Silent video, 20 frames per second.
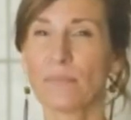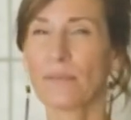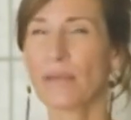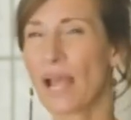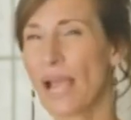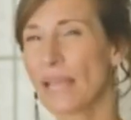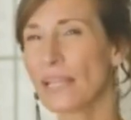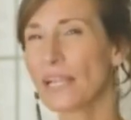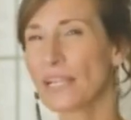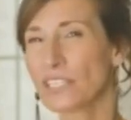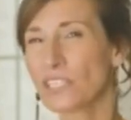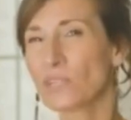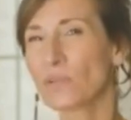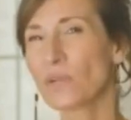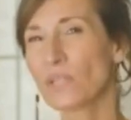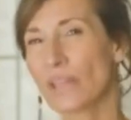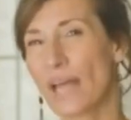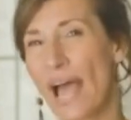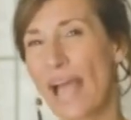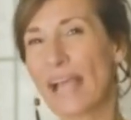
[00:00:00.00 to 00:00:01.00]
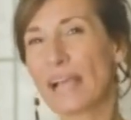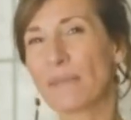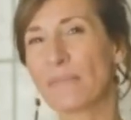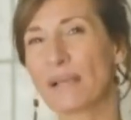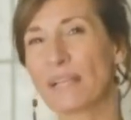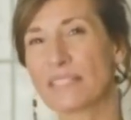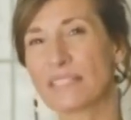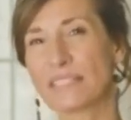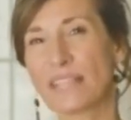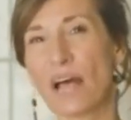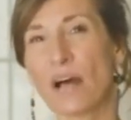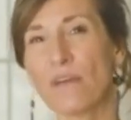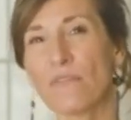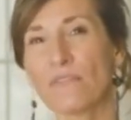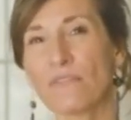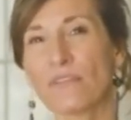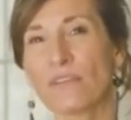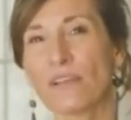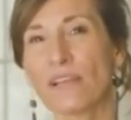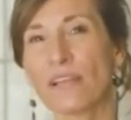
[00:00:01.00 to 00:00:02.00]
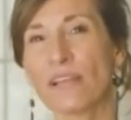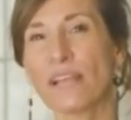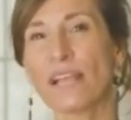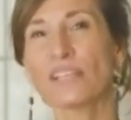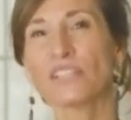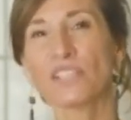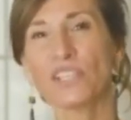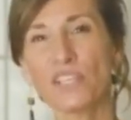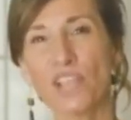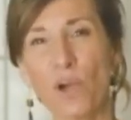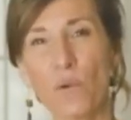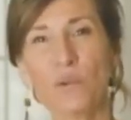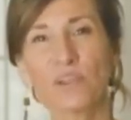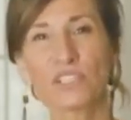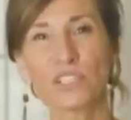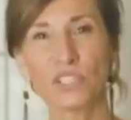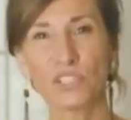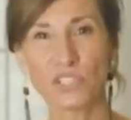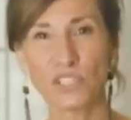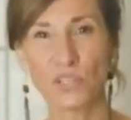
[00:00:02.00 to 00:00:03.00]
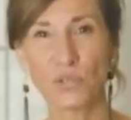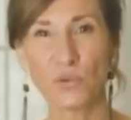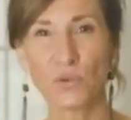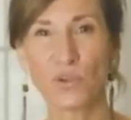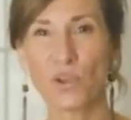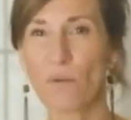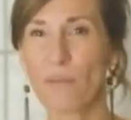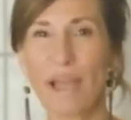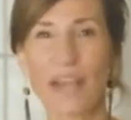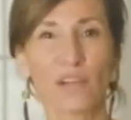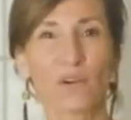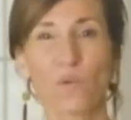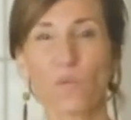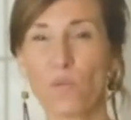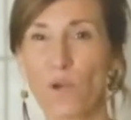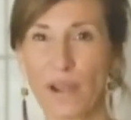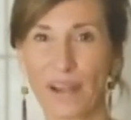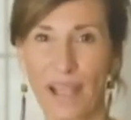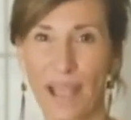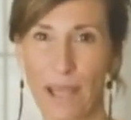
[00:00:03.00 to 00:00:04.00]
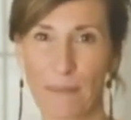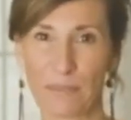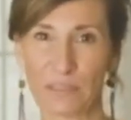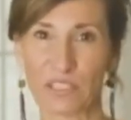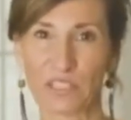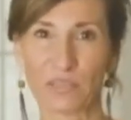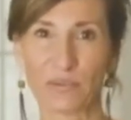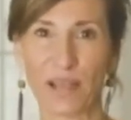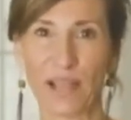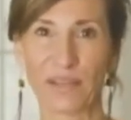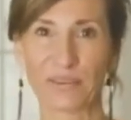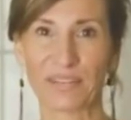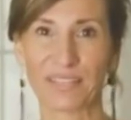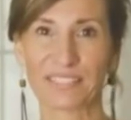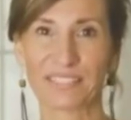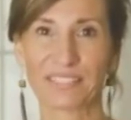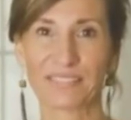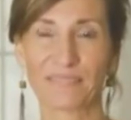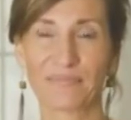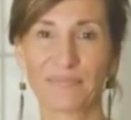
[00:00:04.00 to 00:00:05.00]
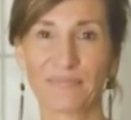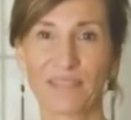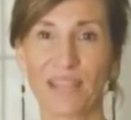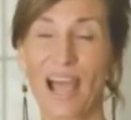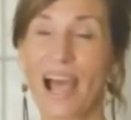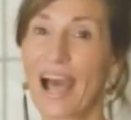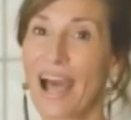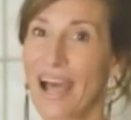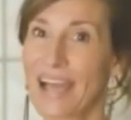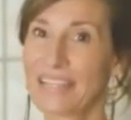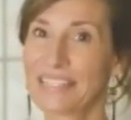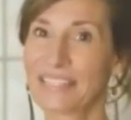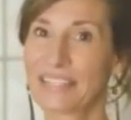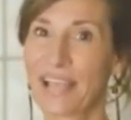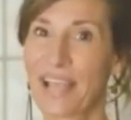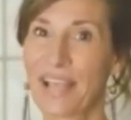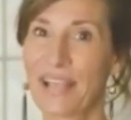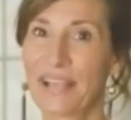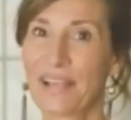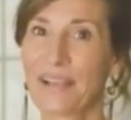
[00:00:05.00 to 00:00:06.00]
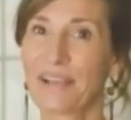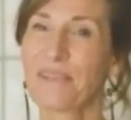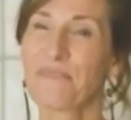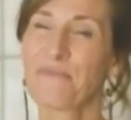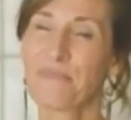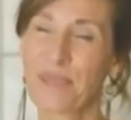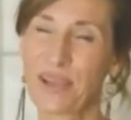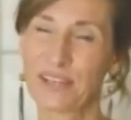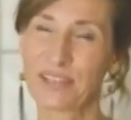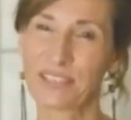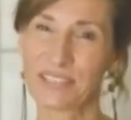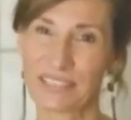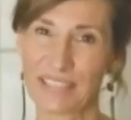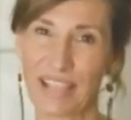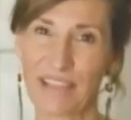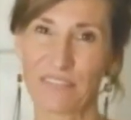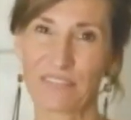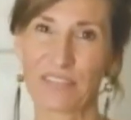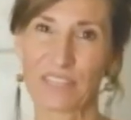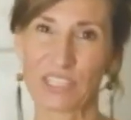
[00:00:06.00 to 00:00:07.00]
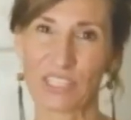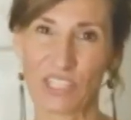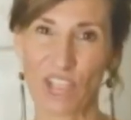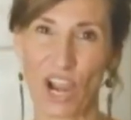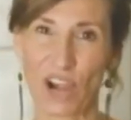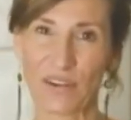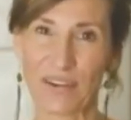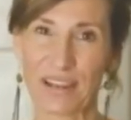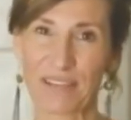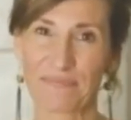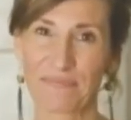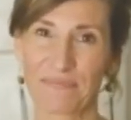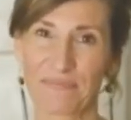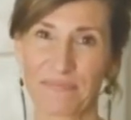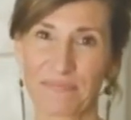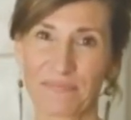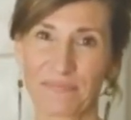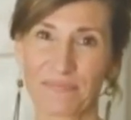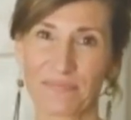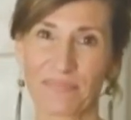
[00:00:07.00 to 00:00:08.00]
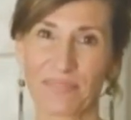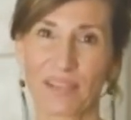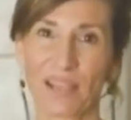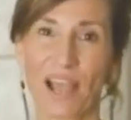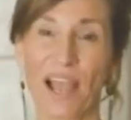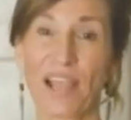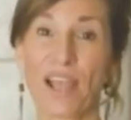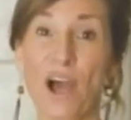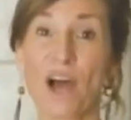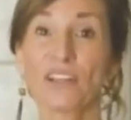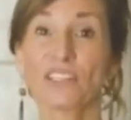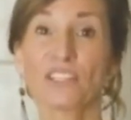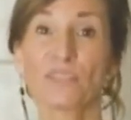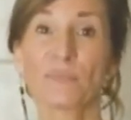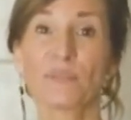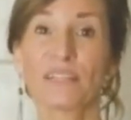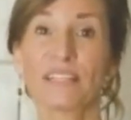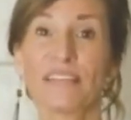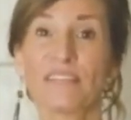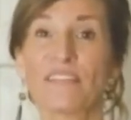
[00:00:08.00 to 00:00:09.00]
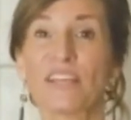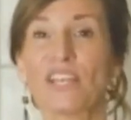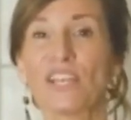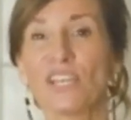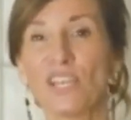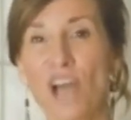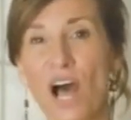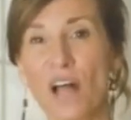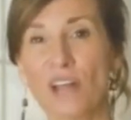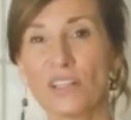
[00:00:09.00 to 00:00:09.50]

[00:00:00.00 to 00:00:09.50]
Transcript: But I like to rely on myself and to know what to do no matter what happens around us. I say, better safe than sorry. I also believe that